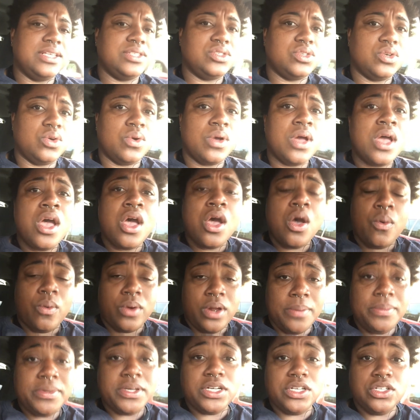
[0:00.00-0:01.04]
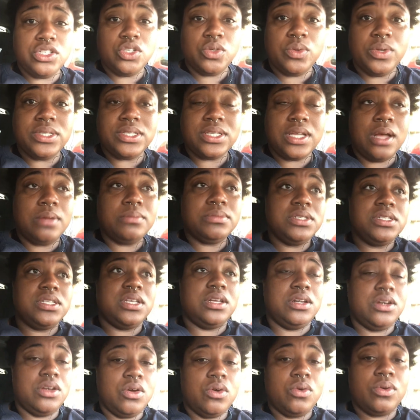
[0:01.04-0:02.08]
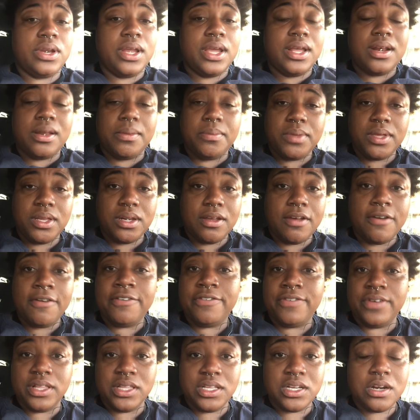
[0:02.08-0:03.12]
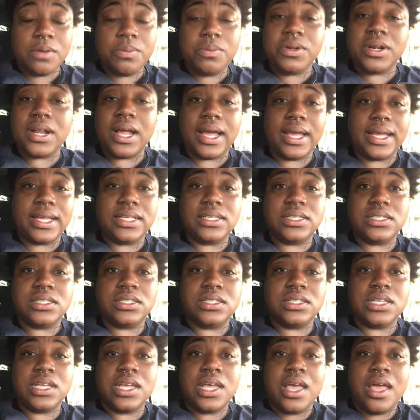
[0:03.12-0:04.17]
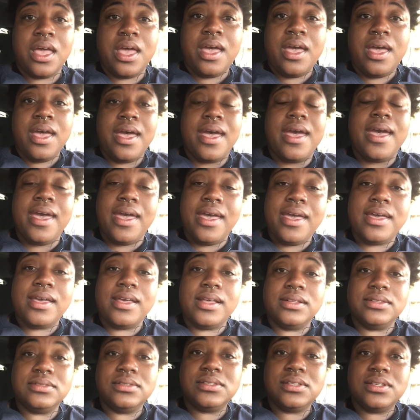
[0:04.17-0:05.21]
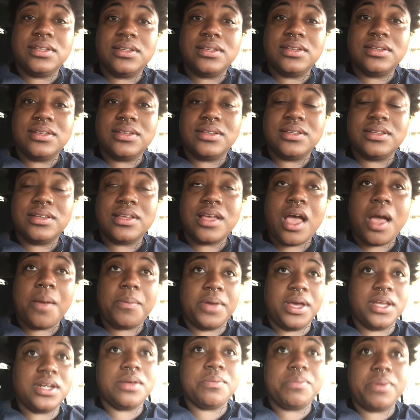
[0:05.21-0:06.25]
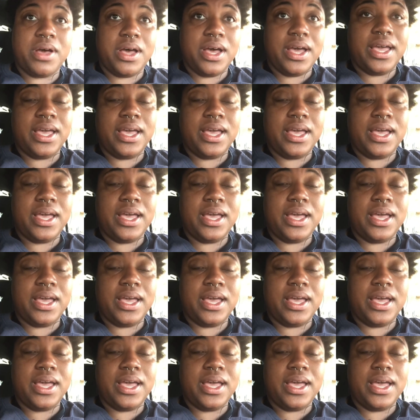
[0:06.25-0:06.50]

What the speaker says: So what I'm gonna do is I'm just gonna go there and I'm gonna fill it up with ice, and I'm gonna buy